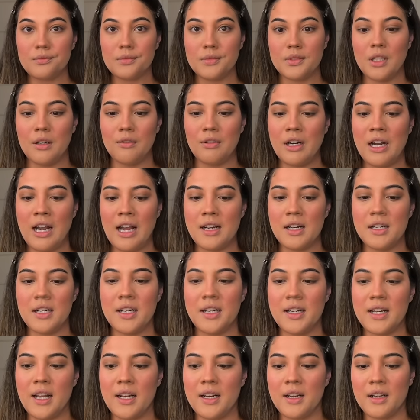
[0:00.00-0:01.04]
Never had any
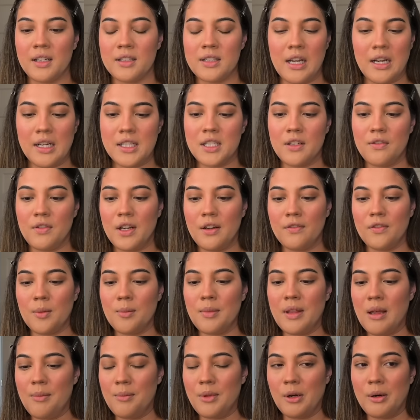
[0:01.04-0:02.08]
negativity from
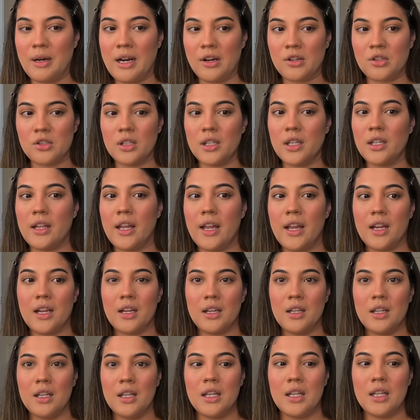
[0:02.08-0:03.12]
them. They were actually like
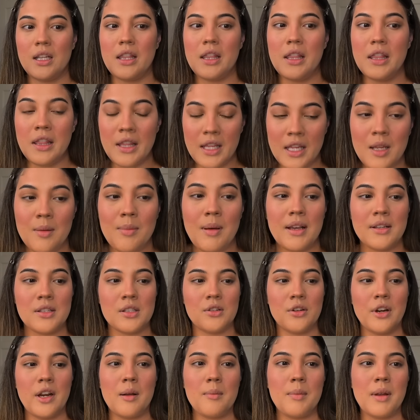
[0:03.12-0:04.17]
the best
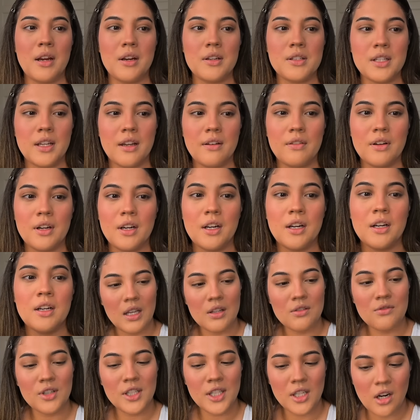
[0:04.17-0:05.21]
grandparents ever.
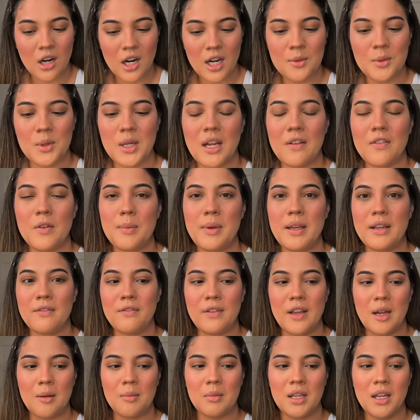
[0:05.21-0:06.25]
It's really hard when you have a big
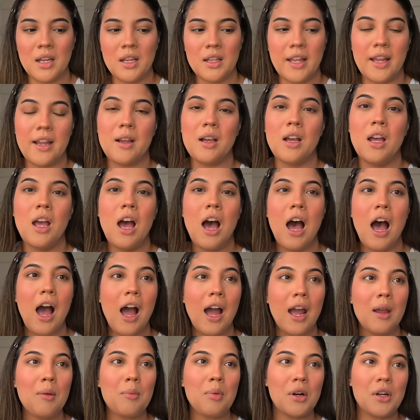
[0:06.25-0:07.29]
family. Like,
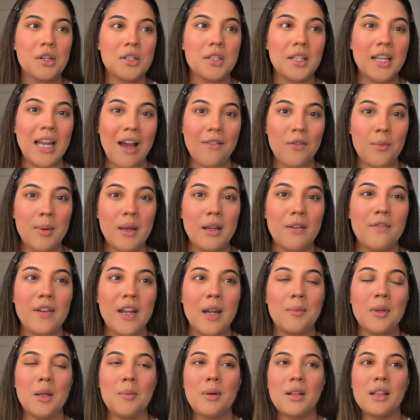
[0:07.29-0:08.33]
I personally have a big
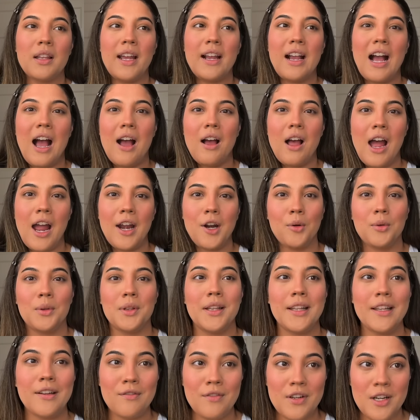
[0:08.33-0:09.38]
family, but like I don't
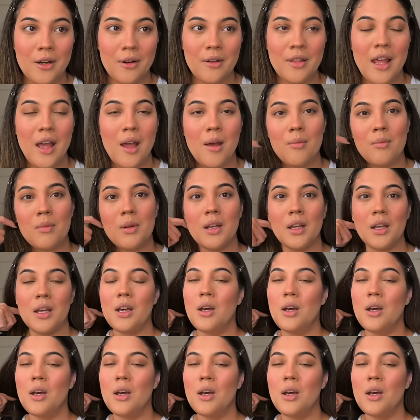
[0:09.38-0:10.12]
live near them.